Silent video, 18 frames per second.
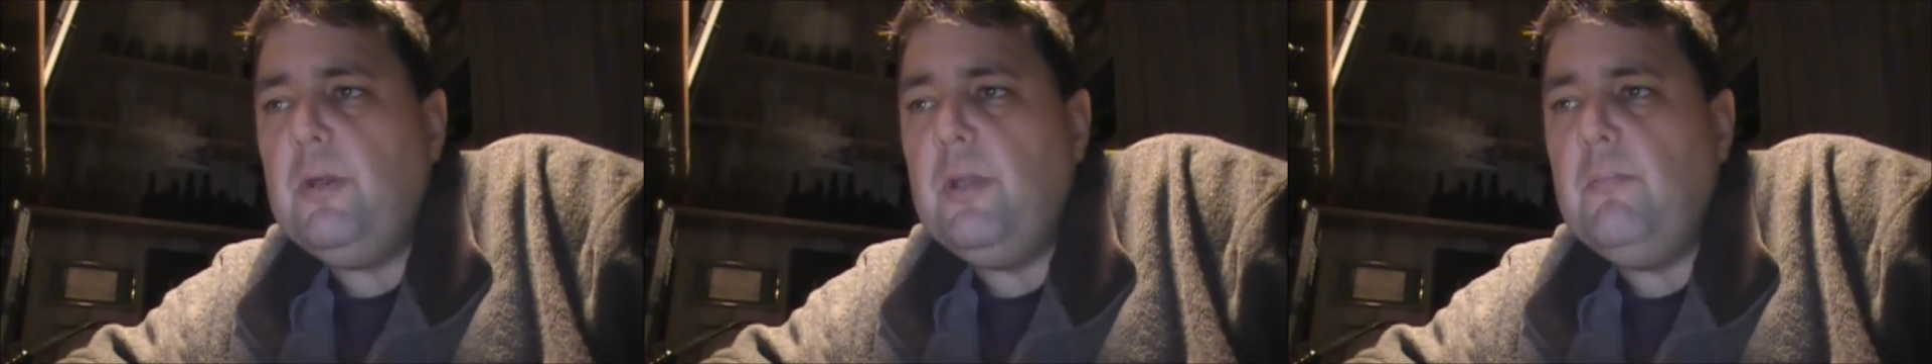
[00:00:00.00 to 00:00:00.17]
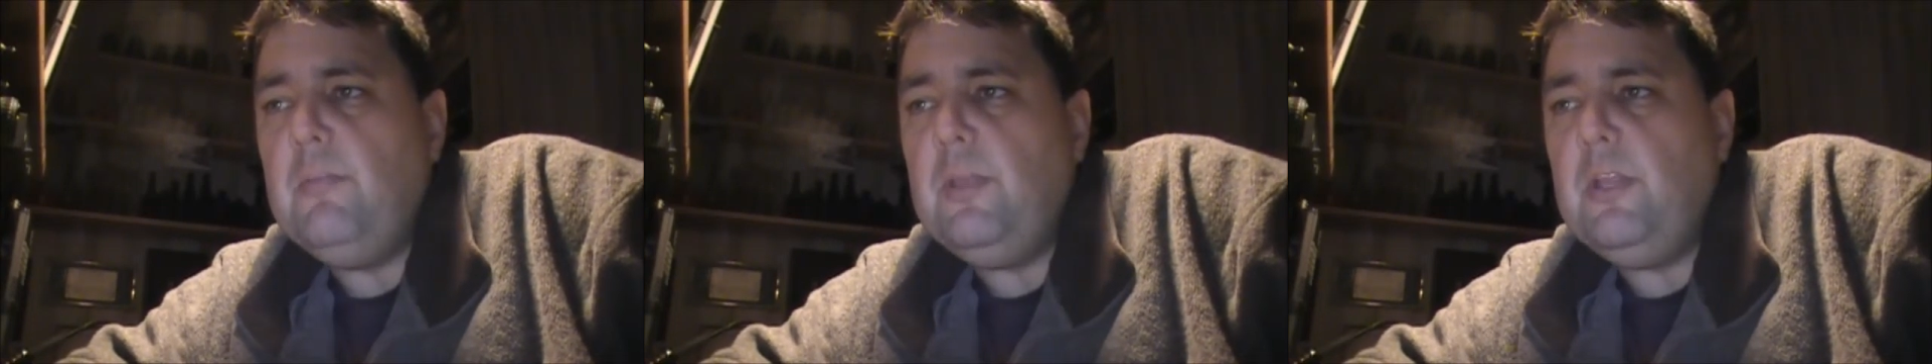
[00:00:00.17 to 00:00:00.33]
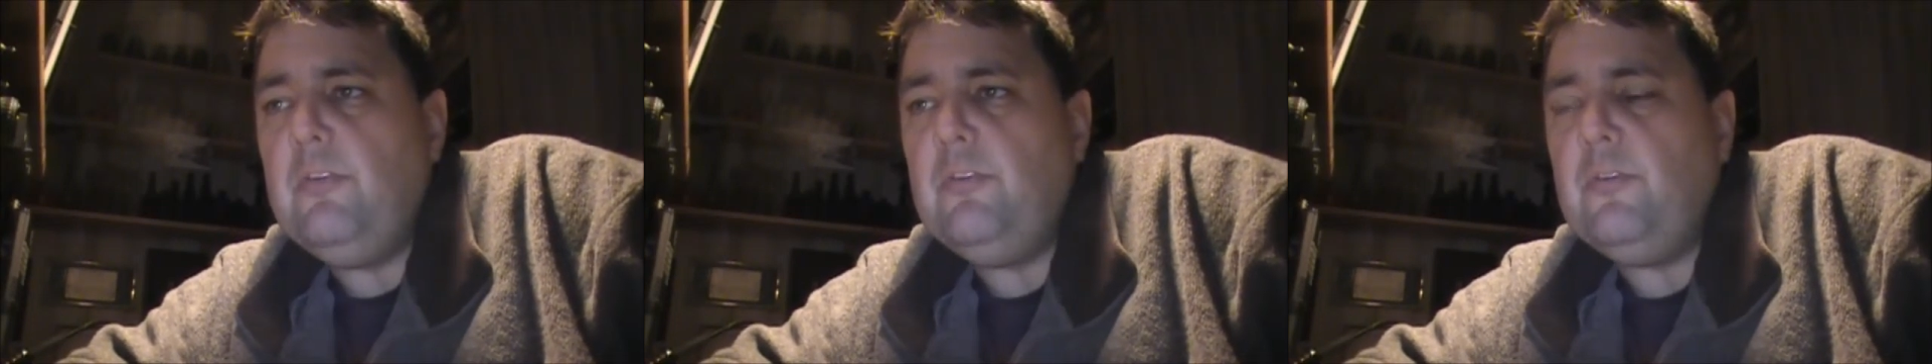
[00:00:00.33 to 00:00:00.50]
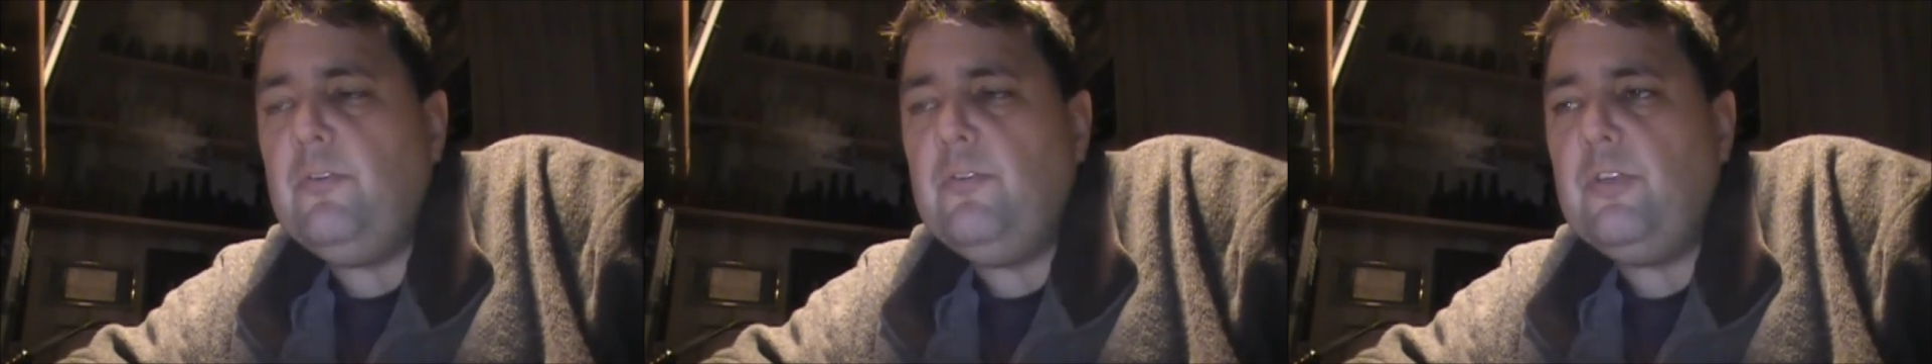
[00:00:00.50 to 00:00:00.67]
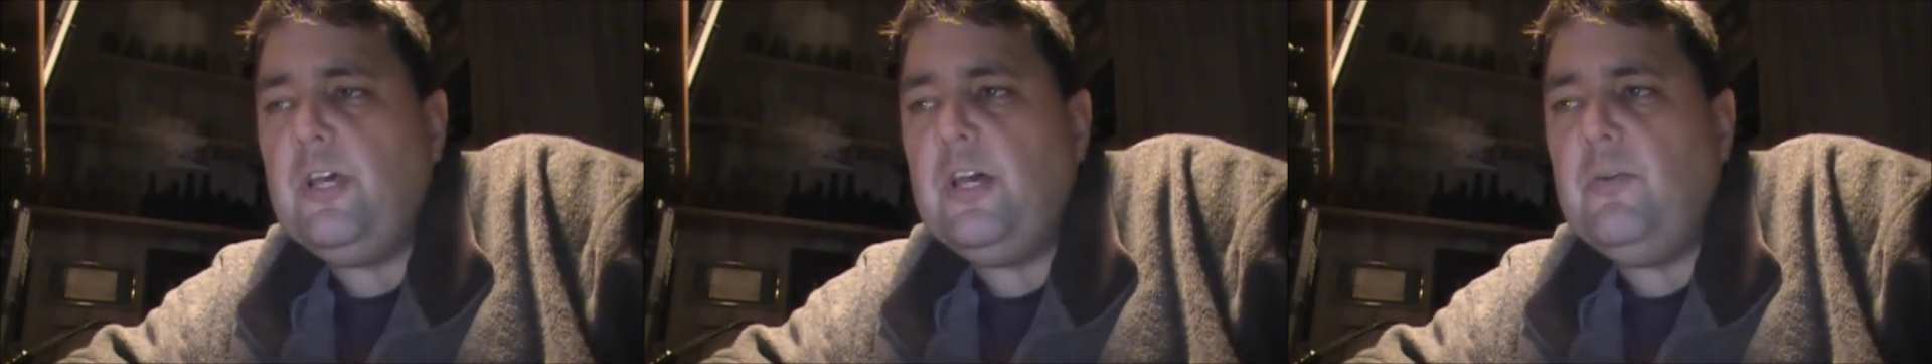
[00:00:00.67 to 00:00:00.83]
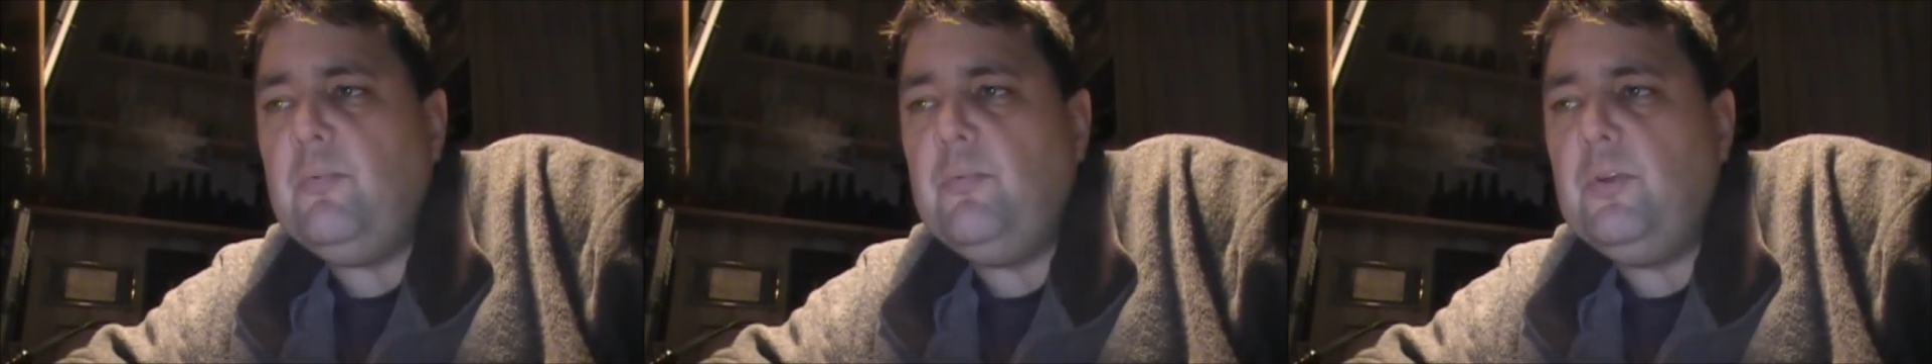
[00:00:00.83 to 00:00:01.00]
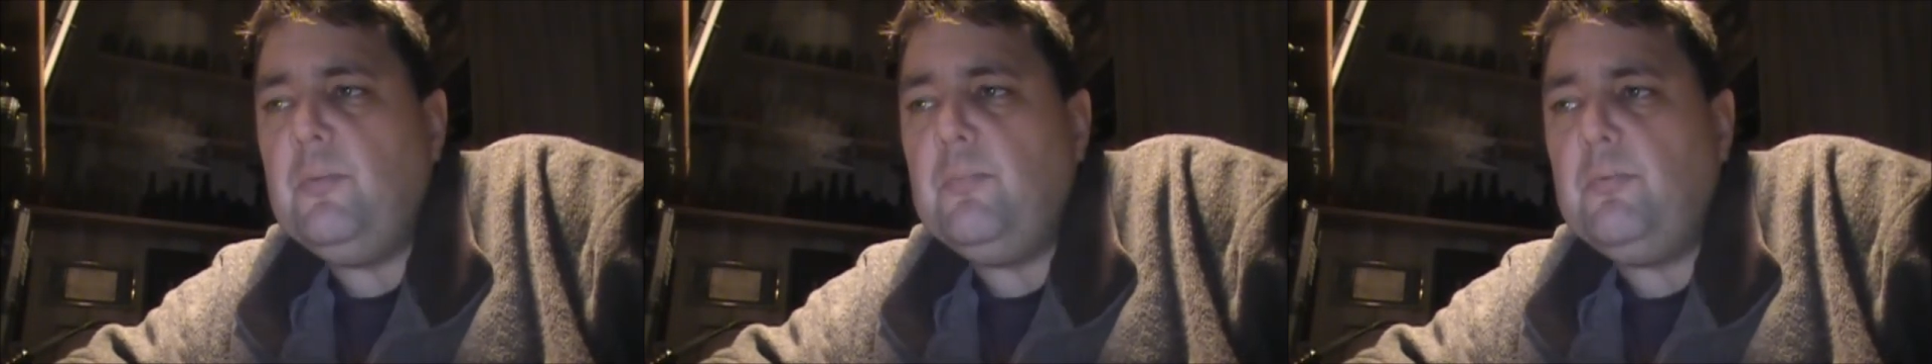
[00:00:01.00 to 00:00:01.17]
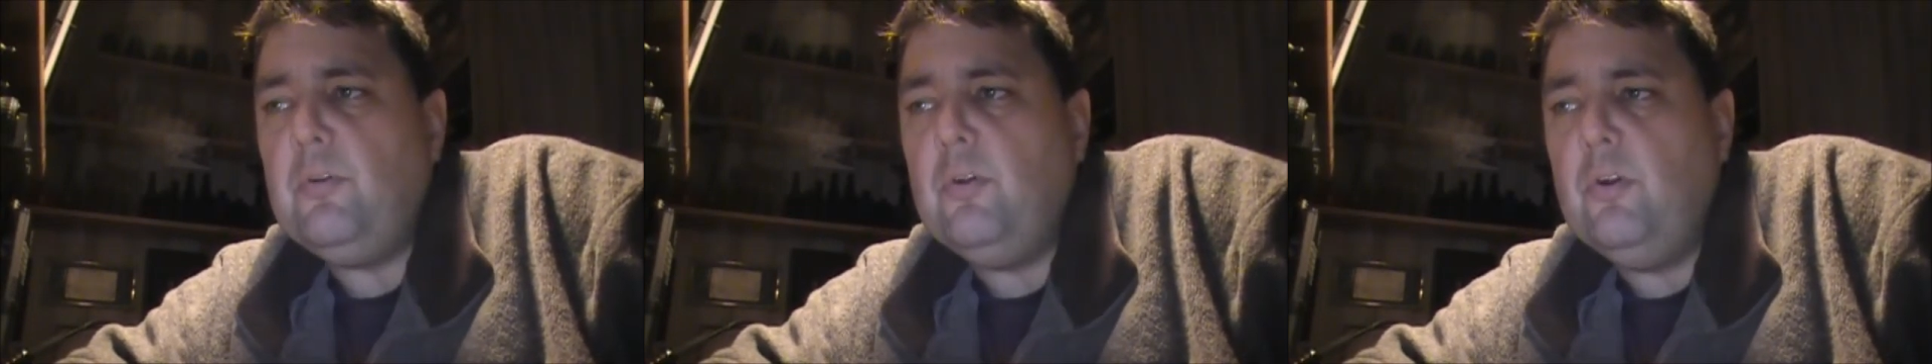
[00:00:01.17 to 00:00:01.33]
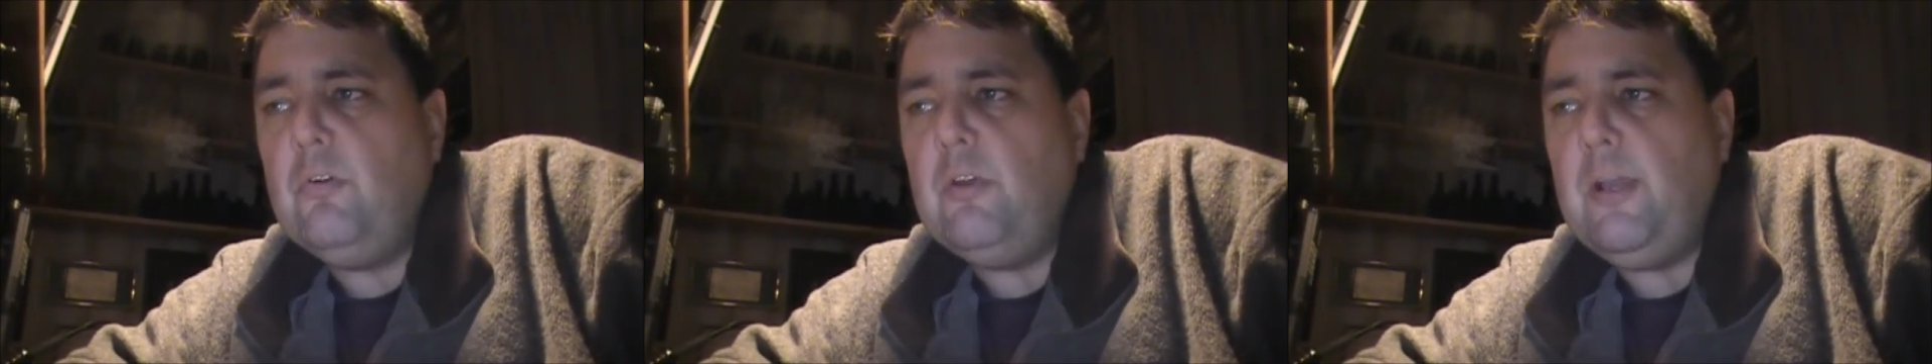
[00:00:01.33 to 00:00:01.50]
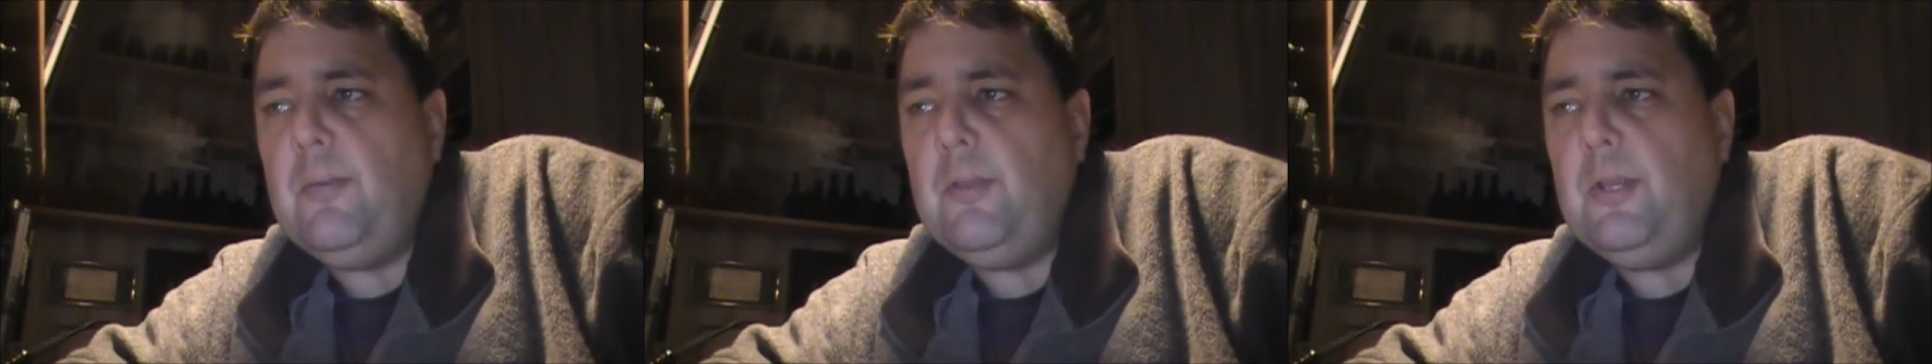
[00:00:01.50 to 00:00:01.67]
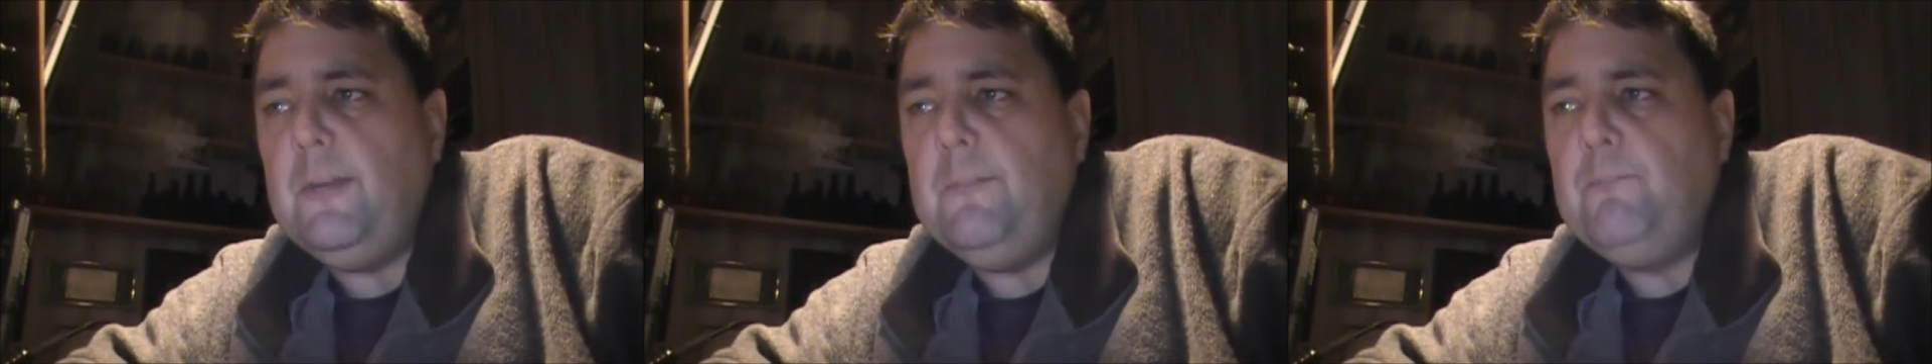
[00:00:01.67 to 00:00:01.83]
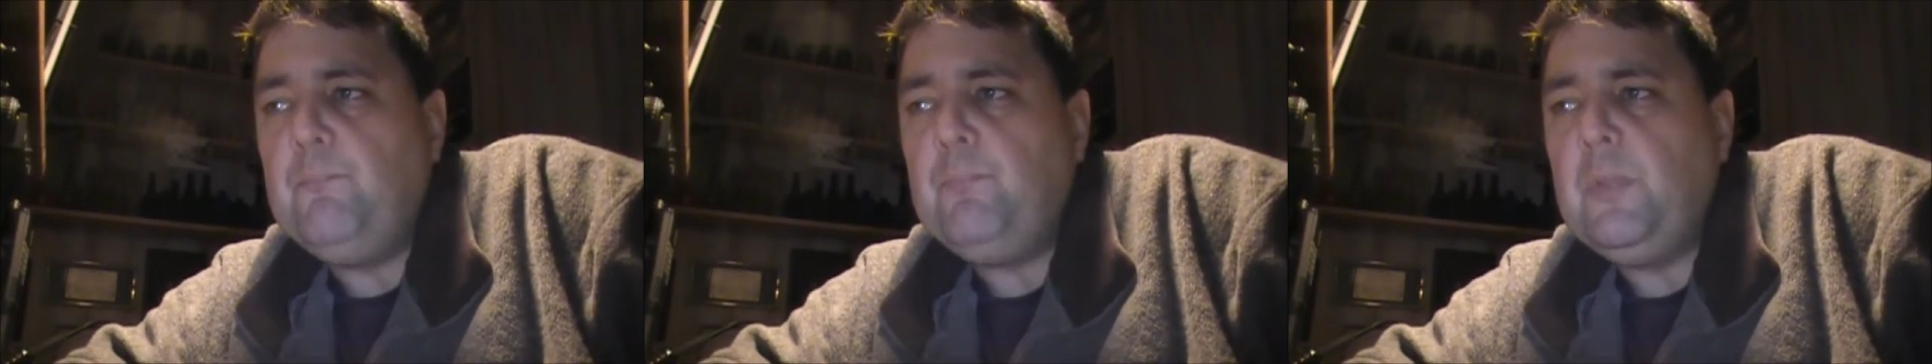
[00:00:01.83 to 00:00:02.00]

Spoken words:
by means of software programming.